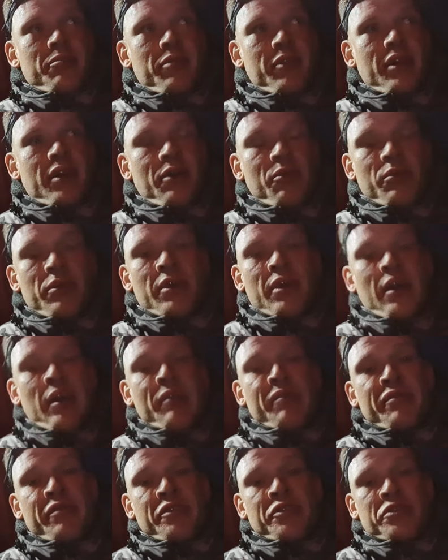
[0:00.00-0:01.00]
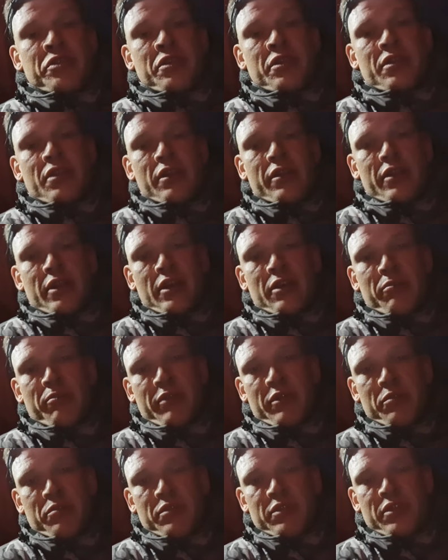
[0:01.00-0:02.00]
but we're hand fishing down
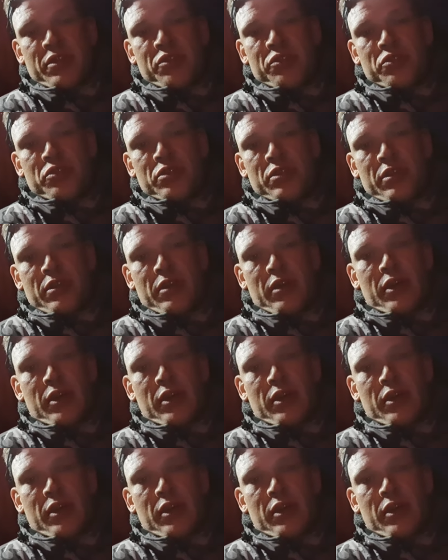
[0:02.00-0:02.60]
at Beltinge.